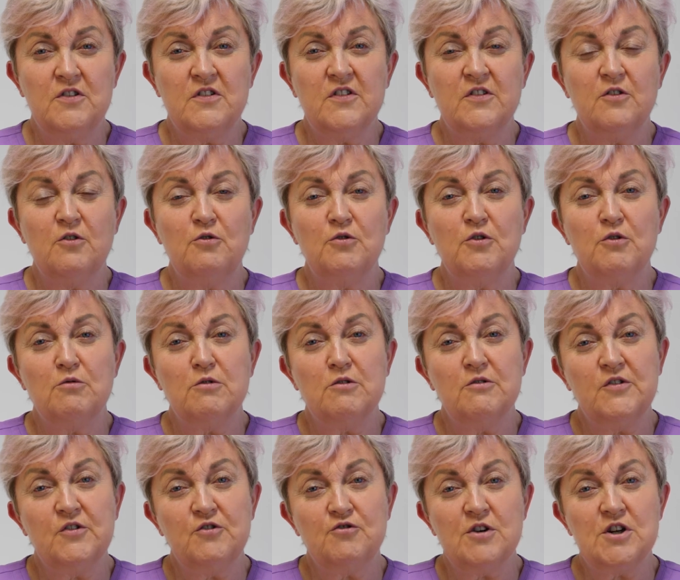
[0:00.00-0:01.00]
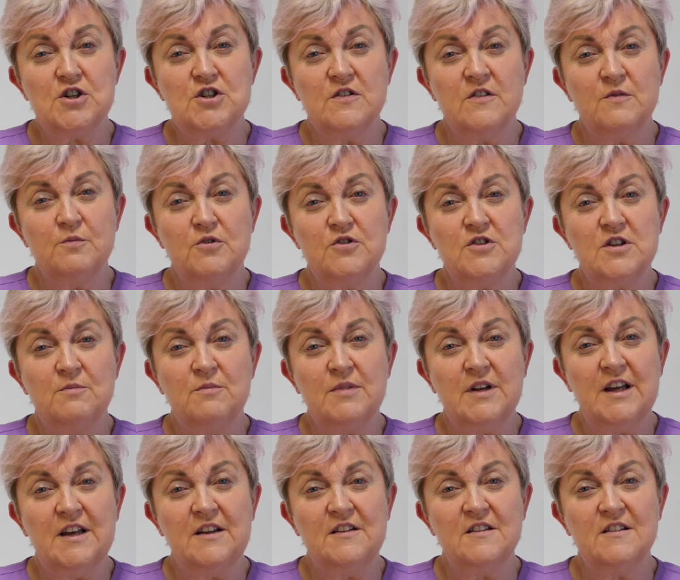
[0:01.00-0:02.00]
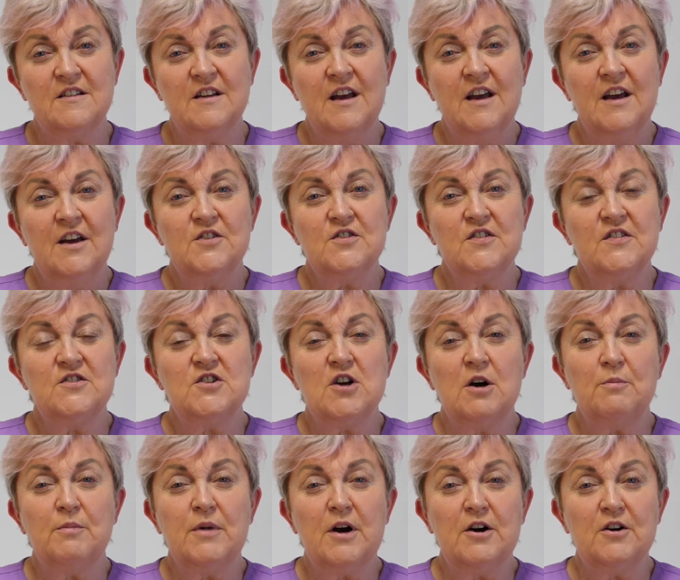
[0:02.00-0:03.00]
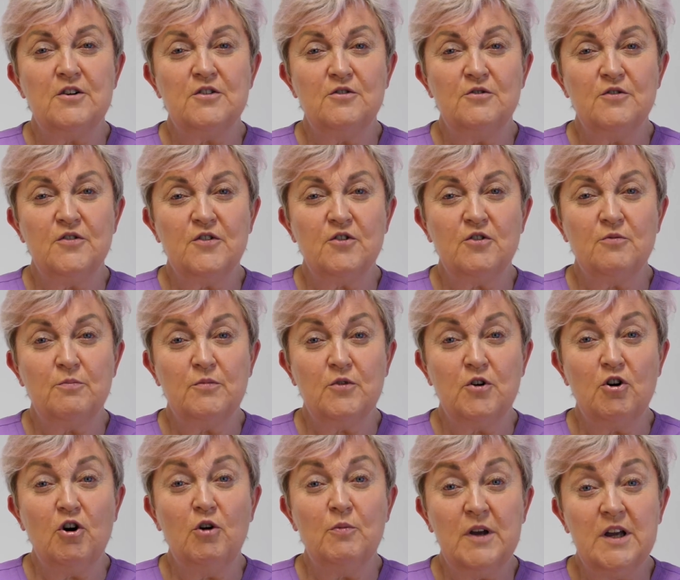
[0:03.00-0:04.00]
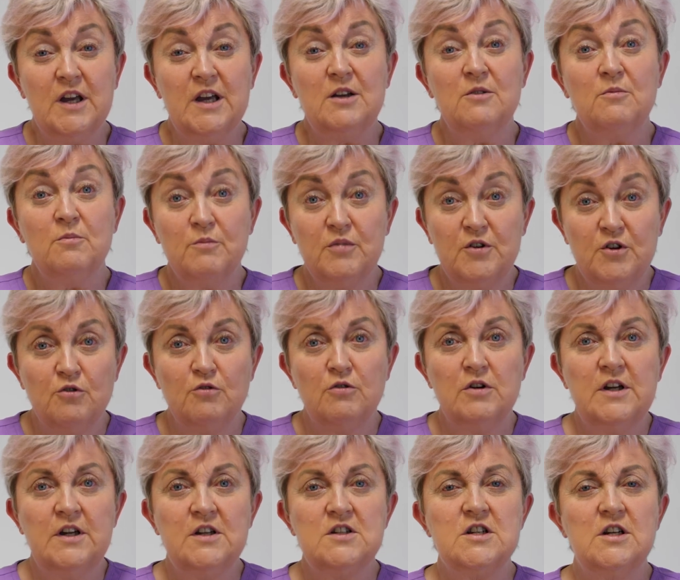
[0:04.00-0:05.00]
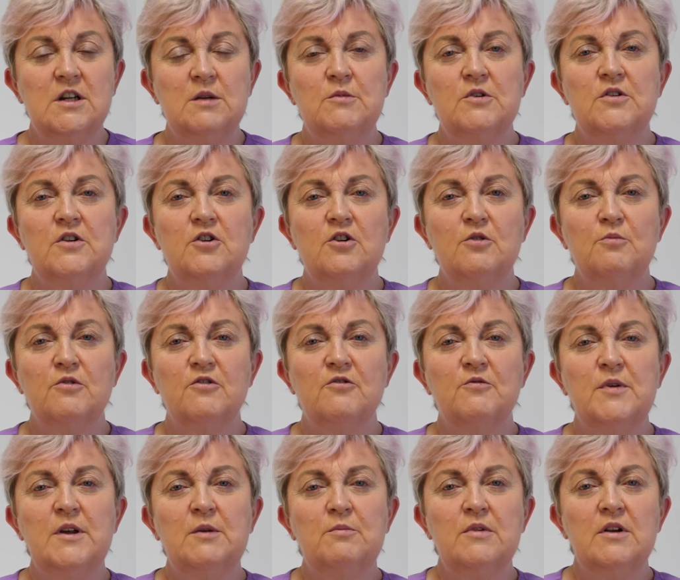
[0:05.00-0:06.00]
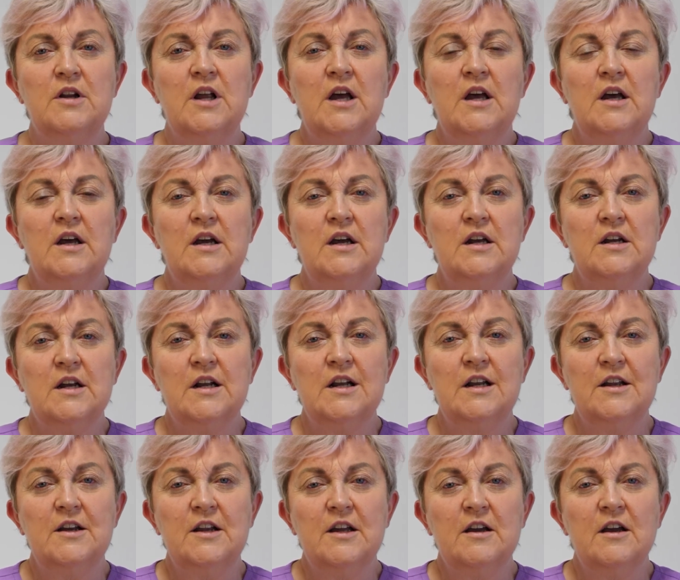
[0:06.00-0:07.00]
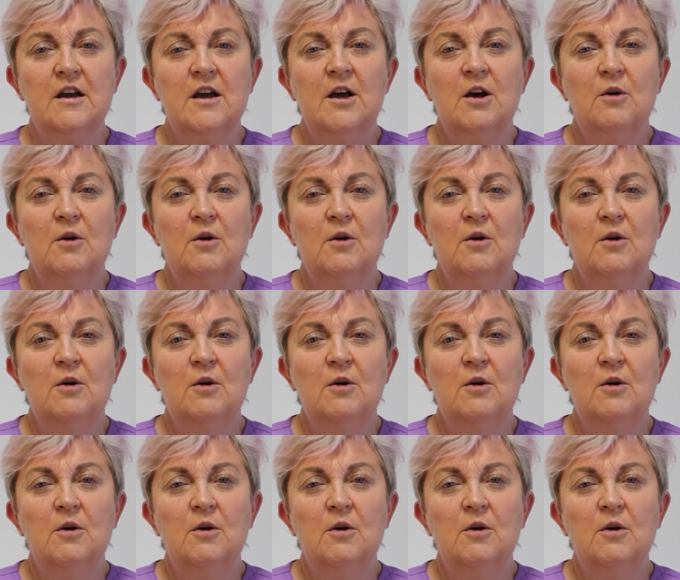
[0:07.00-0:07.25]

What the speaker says: So there were restrictions put in place to stop partners coming in, purely to limit the number of people in a clinic.